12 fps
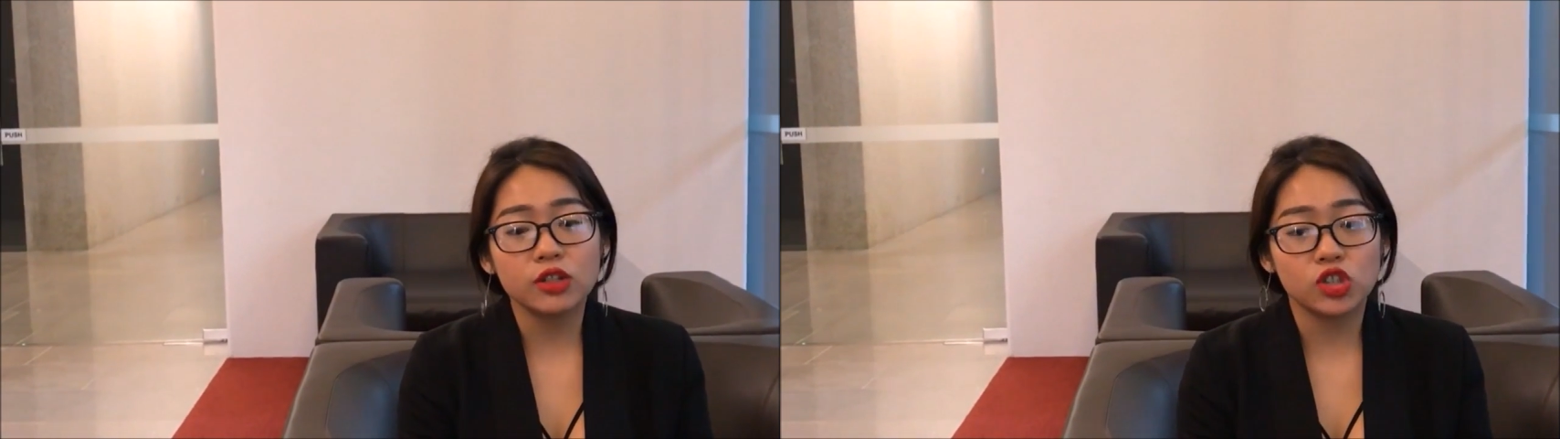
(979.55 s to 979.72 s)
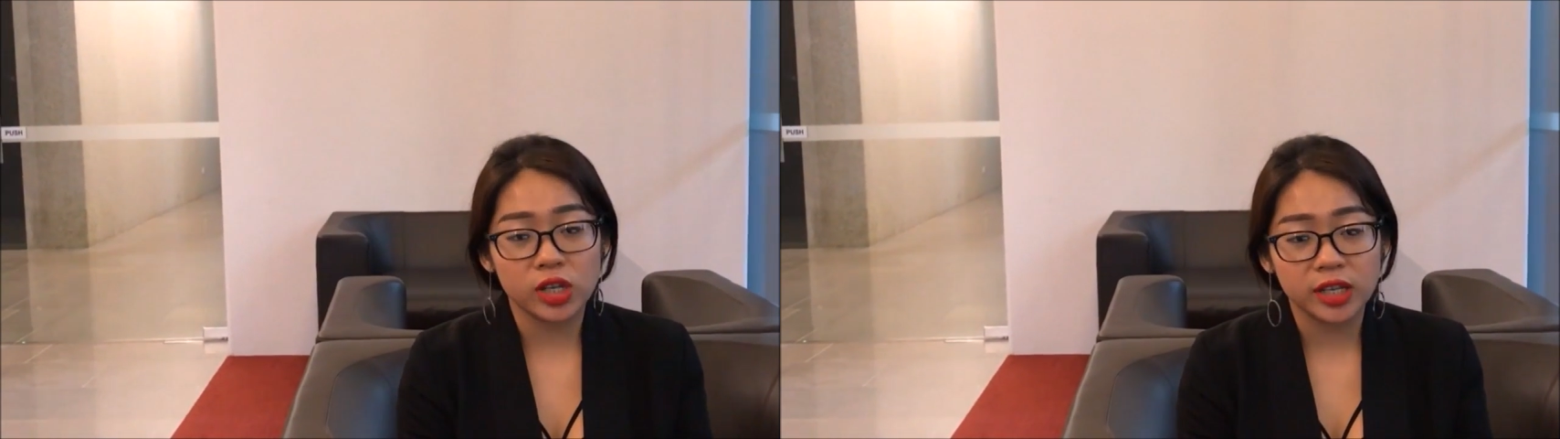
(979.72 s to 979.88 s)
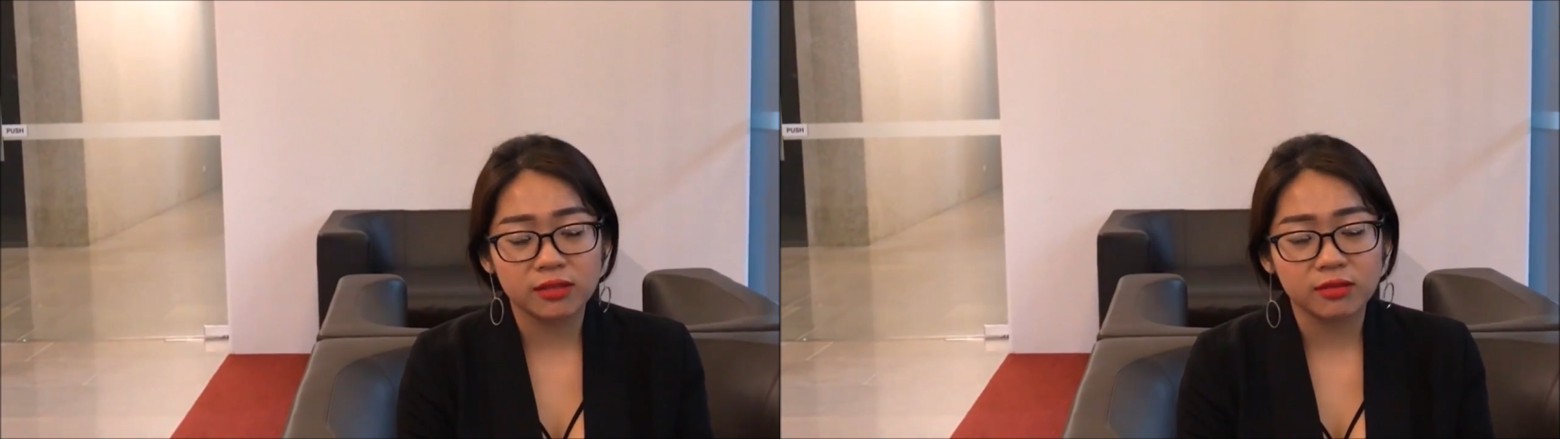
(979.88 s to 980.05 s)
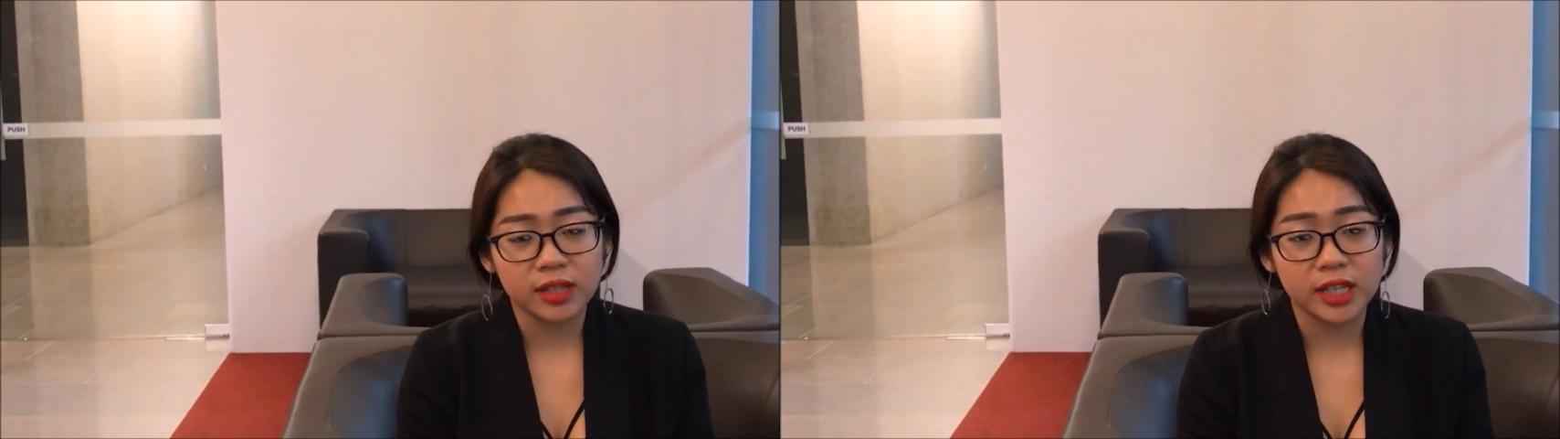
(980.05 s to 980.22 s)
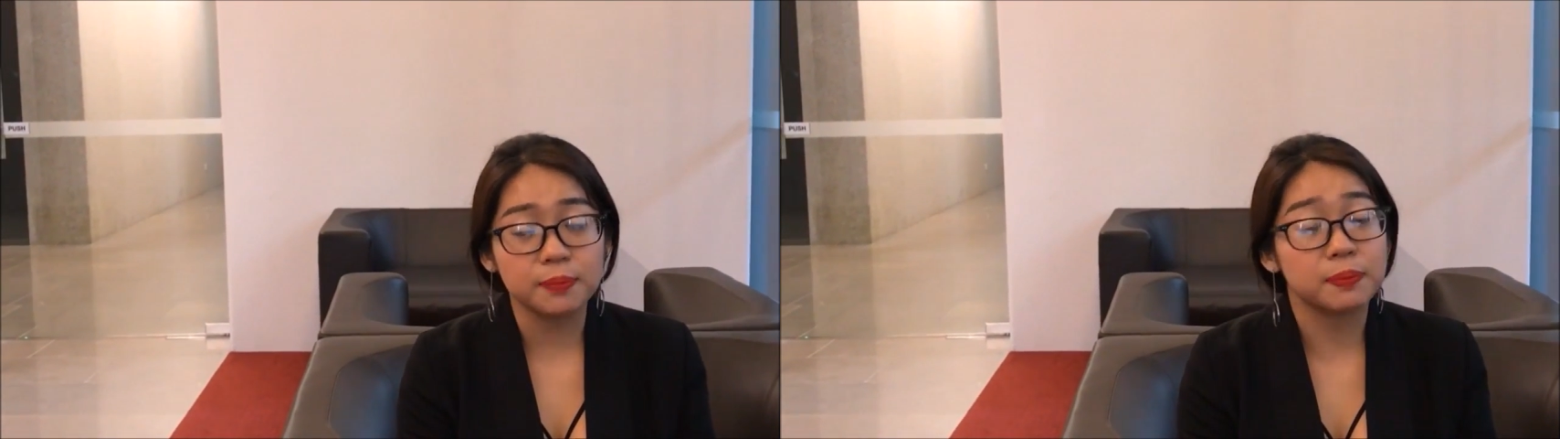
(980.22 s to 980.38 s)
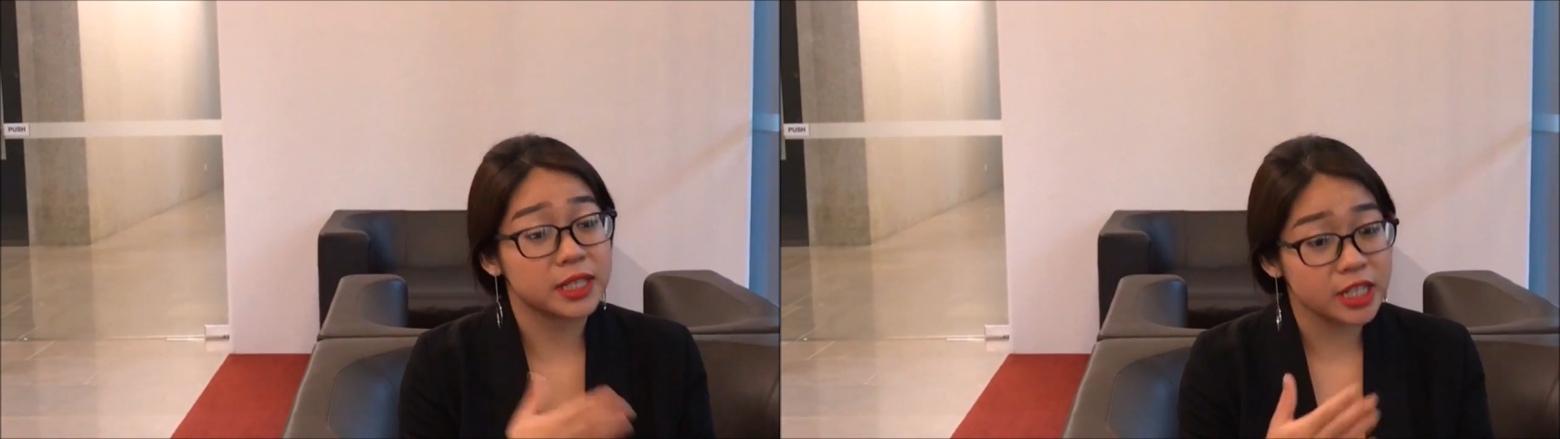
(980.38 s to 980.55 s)
chain
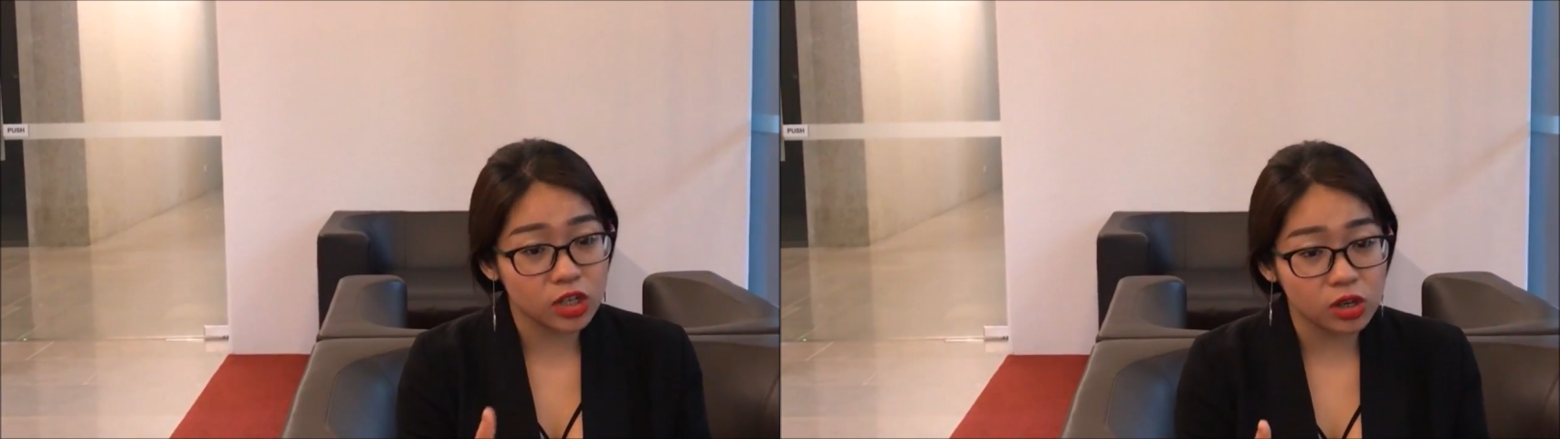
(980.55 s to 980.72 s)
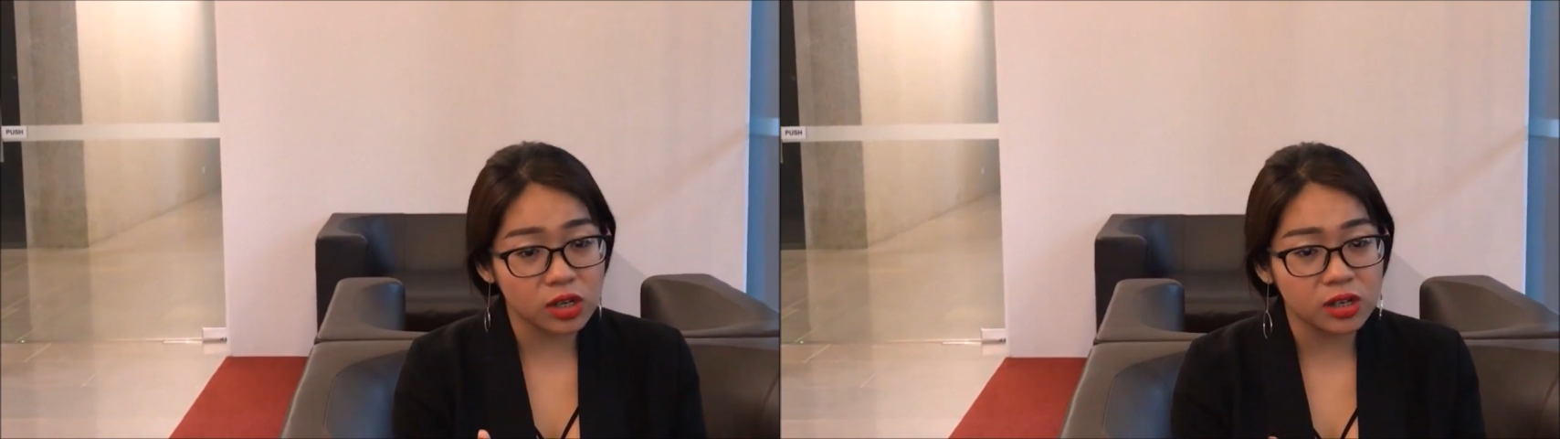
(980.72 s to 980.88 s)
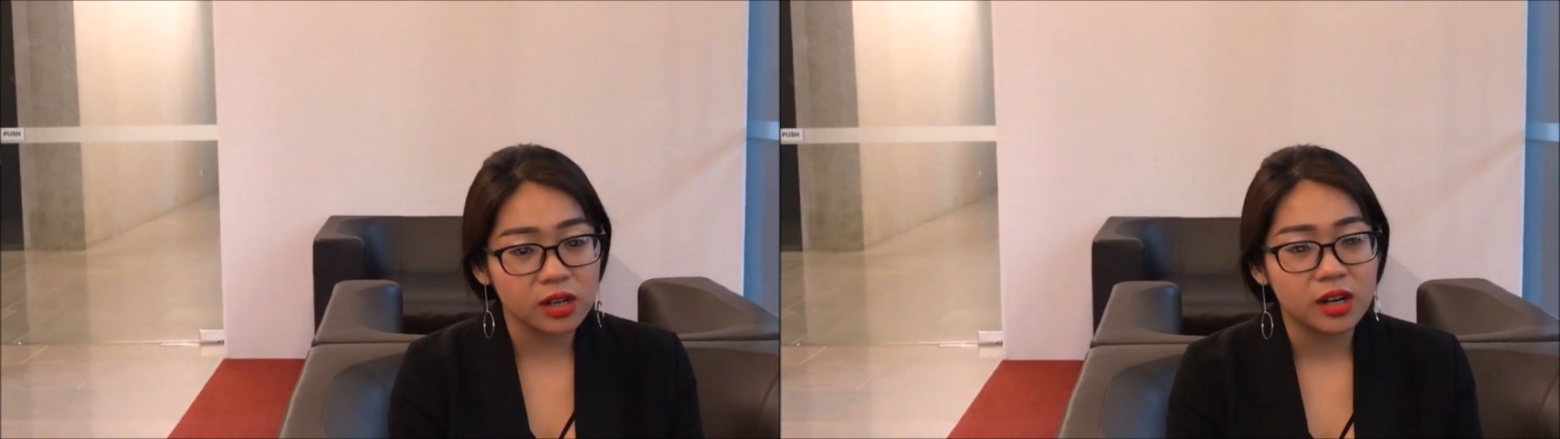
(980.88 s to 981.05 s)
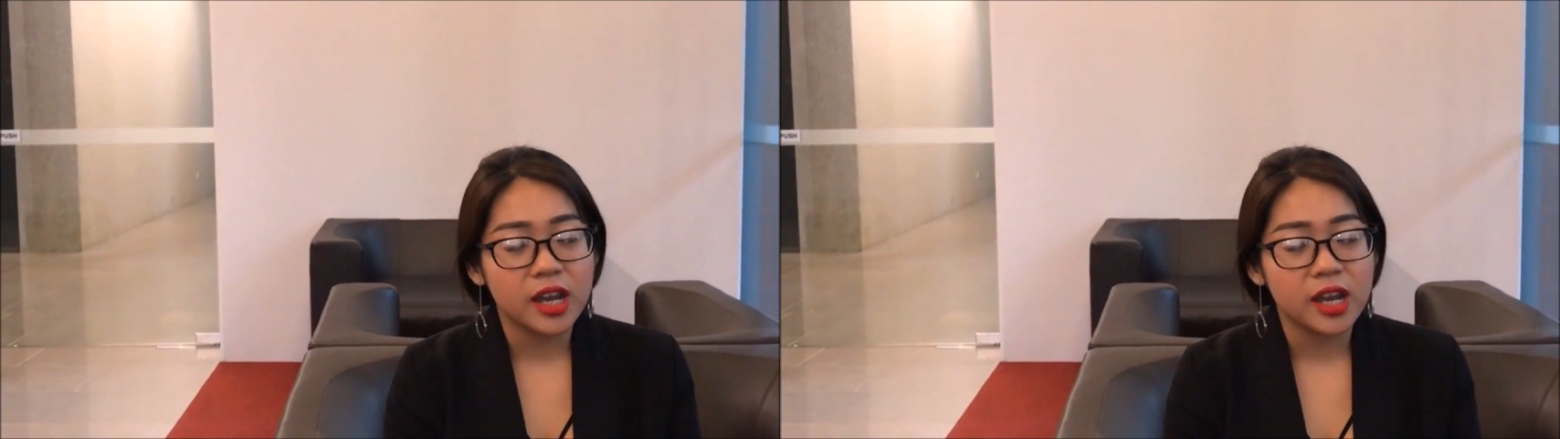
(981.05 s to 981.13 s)
in particular